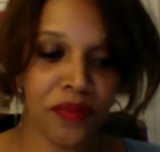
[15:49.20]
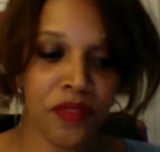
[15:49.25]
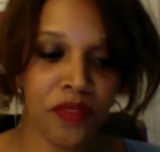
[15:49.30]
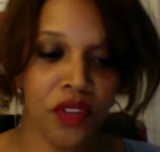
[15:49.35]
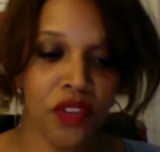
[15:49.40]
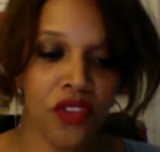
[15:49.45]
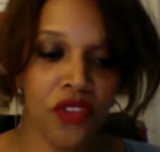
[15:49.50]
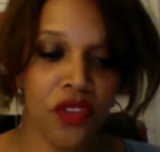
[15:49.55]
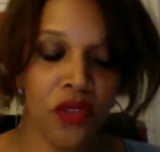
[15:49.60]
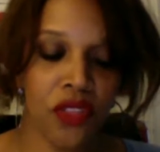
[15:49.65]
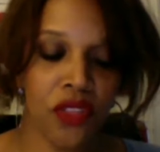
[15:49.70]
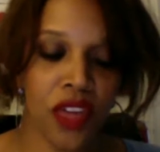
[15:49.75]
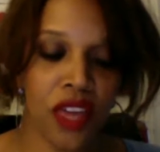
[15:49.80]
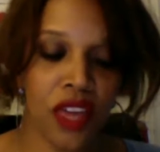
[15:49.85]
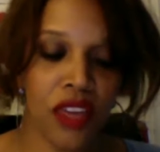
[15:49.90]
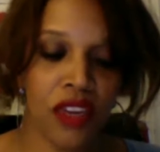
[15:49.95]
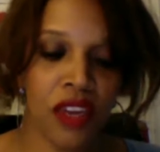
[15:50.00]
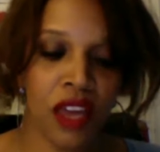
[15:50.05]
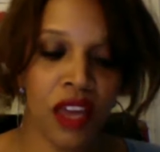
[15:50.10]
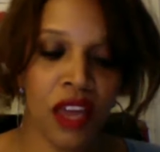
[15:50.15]
So
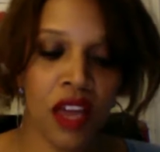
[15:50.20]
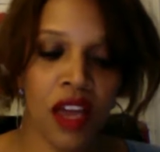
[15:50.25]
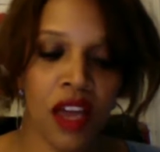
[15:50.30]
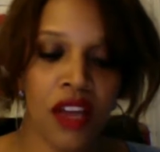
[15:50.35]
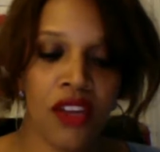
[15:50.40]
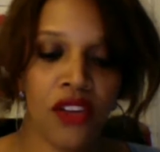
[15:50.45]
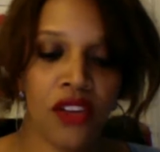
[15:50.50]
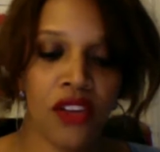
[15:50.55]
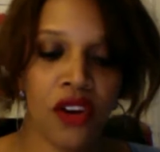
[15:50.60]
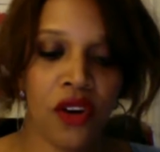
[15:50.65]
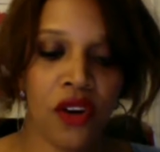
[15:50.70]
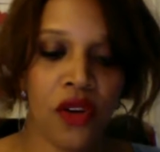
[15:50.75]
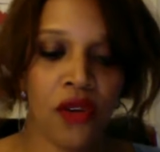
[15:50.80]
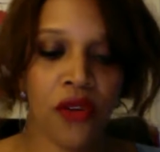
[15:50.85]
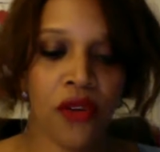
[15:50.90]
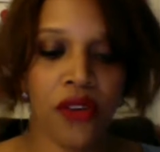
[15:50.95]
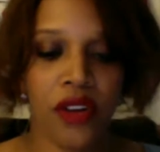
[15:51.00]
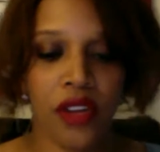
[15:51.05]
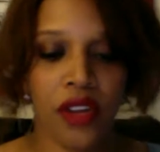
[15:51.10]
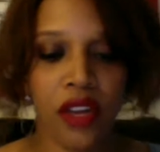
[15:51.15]
then,
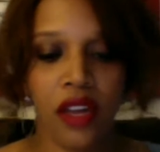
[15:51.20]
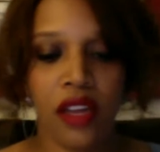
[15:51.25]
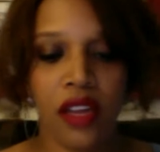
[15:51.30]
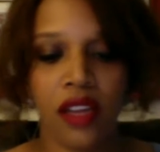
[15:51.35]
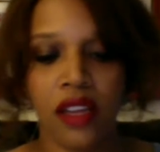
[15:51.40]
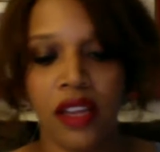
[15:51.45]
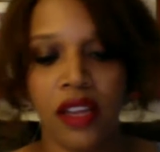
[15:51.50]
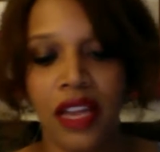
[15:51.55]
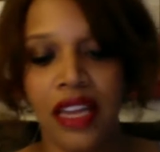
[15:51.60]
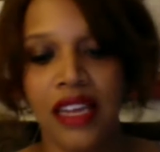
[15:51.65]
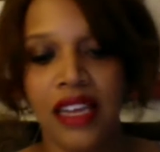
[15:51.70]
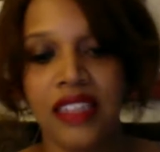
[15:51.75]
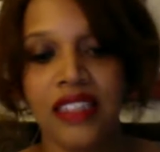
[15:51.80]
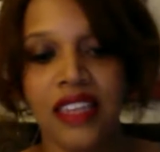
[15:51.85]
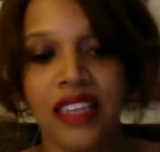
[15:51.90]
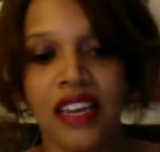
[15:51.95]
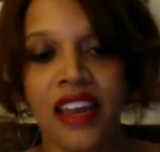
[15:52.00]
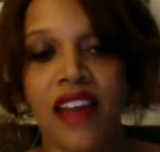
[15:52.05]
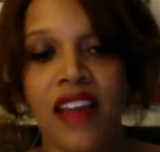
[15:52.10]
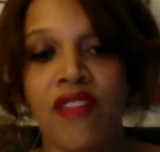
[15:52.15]
like I
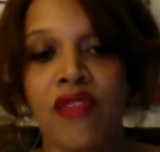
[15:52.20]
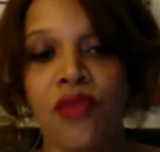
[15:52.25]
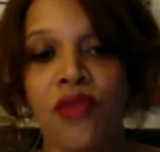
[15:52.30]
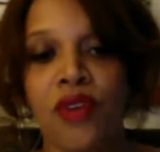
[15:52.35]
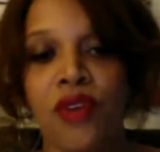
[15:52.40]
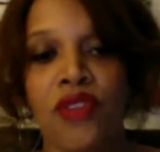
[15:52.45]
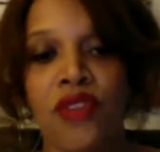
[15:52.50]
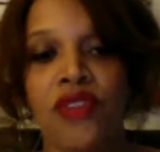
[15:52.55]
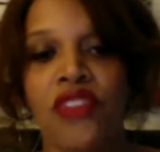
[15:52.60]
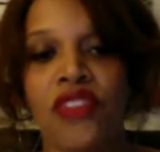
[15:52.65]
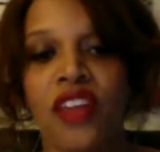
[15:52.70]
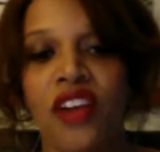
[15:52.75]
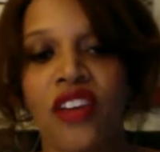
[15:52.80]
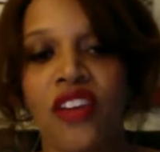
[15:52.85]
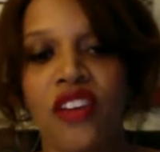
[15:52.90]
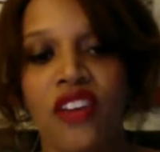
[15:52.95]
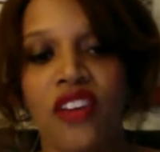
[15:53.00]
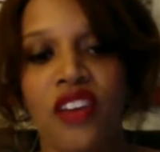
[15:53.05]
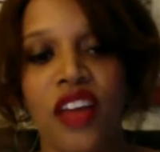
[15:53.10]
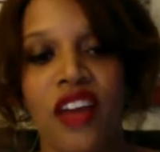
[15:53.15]
said, everyone who's there
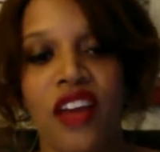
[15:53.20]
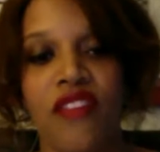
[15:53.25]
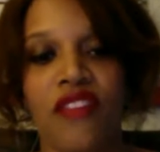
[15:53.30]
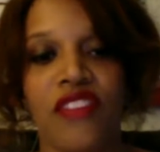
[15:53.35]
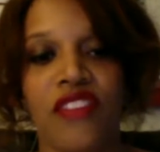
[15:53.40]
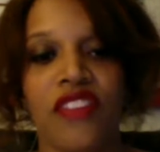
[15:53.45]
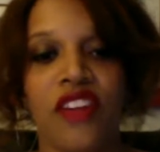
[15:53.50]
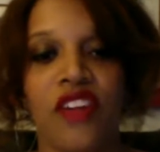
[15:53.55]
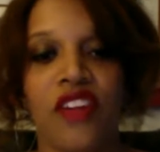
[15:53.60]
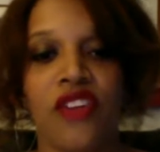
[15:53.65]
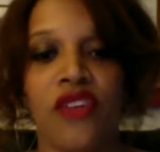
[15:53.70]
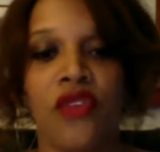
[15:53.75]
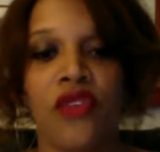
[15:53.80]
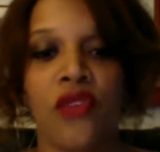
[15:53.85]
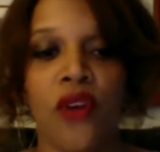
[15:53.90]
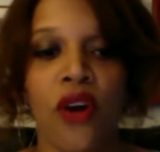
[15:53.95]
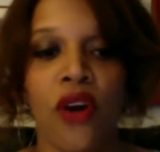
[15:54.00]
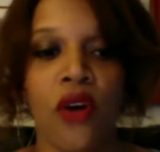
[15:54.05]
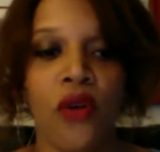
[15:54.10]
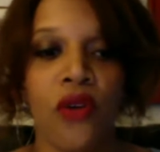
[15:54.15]
in our life is there to
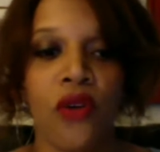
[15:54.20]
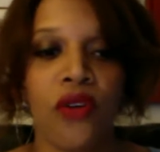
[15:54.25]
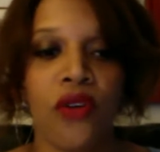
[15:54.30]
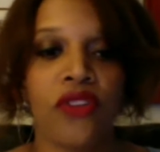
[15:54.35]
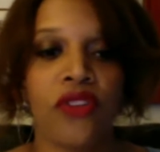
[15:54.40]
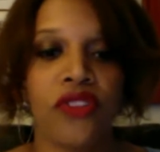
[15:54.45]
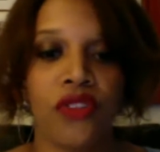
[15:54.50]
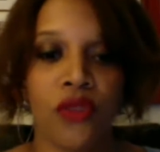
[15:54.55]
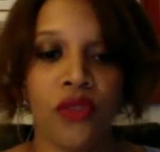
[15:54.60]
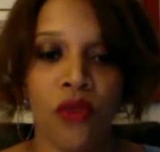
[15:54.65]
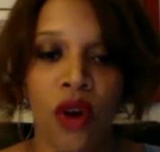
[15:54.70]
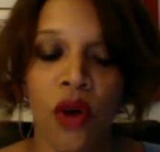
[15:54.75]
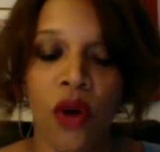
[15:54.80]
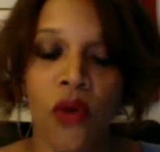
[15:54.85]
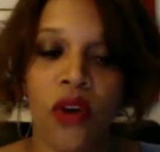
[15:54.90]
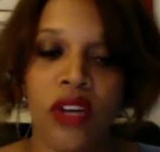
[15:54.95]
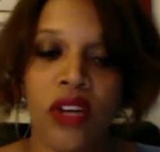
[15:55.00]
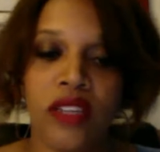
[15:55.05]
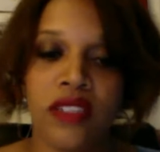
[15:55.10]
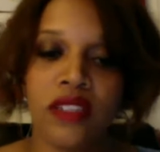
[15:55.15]

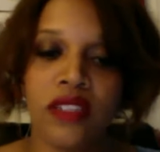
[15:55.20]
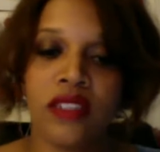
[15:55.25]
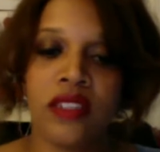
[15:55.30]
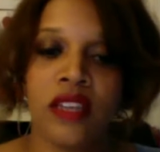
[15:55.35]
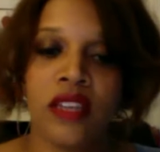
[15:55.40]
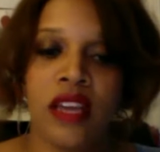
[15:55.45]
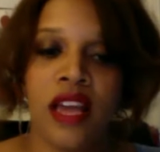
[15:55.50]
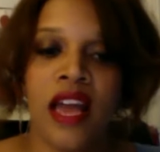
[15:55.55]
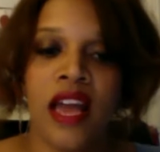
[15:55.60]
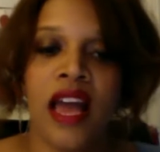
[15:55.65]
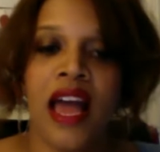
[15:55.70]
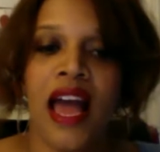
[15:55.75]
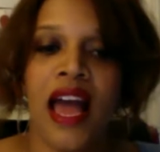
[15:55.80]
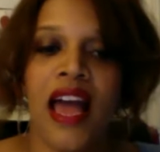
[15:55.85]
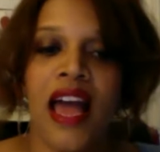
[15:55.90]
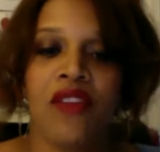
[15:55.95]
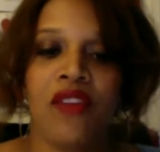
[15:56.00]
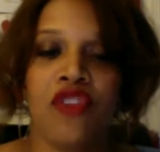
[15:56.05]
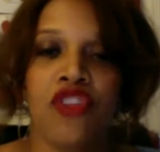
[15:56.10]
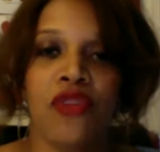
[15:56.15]
grow us.
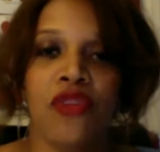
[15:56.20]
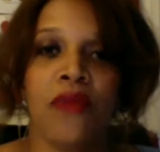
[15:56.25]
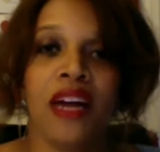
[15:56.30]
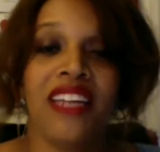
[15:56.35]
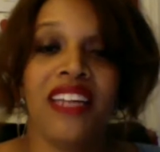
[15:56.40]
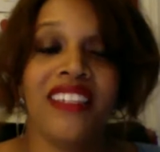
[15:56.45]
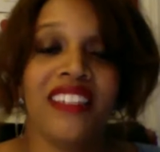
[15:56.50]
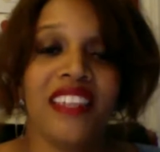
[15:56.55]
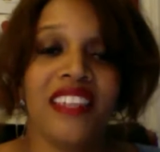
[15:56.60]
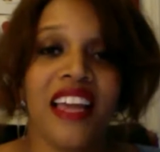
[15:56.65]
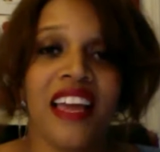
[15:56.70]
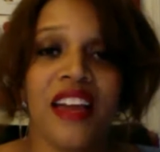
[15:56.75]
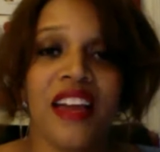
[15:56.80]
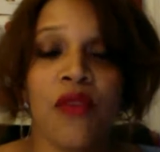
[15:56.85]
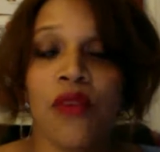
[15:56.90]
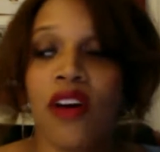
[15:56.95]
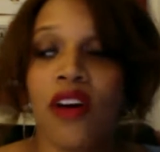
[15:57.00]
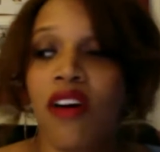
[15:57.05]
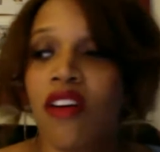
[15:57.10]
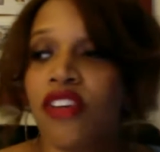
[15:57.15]
And you might say,
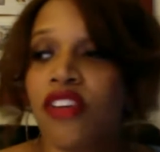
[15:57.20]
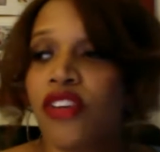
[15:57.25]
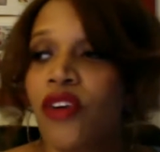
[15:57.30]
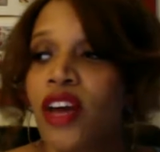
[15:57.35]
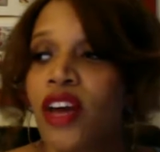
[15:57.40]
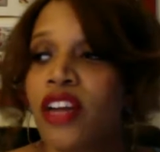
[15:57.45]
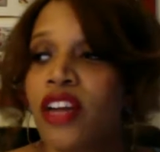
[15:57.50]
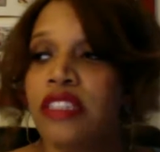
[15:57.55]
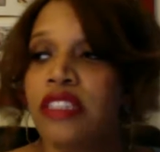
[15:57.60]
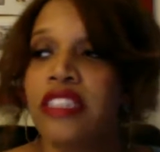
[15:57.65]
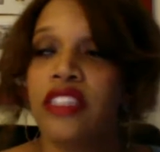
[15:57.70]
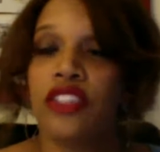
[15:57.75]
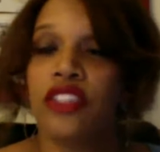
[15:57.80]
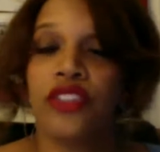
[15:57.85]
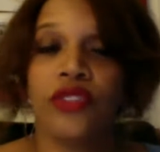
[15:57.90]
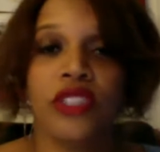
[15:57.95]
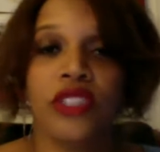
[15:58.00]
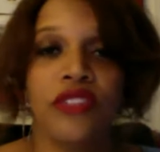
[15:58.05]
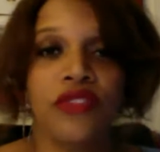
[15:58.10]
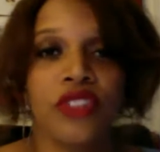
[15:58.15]
well, I don't need to
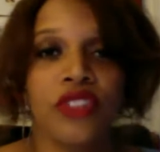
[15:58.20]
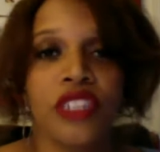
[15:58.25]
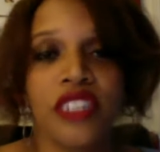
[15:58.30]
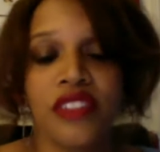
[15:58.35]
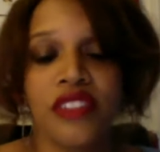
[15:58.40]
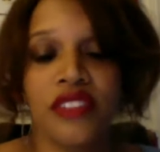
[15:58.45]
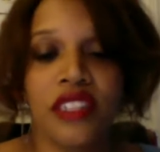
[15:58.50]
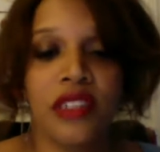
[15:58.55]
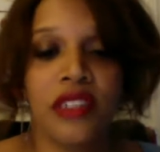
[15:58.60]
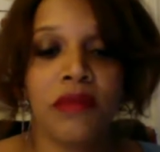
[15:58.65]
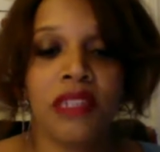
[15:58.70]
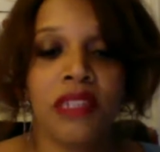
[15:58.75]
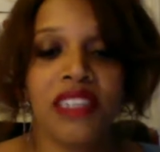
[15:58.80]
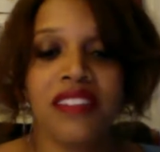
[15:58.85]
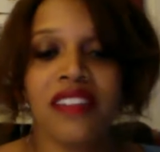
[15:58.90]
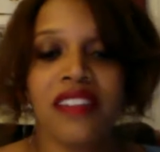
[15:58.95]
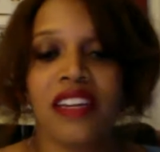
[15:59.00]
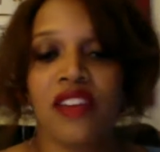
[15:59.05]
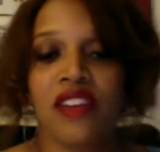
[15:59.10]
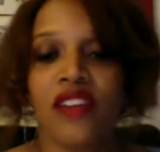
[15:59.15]
do any forgiving
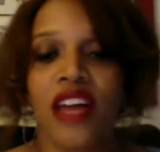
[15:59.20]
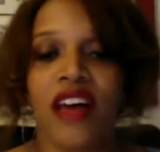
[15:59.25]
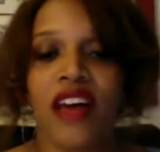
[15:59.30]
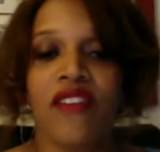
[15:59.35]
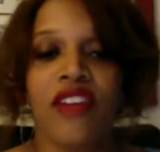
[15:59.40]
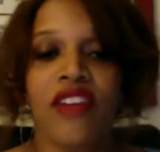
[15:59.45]
because I don't have any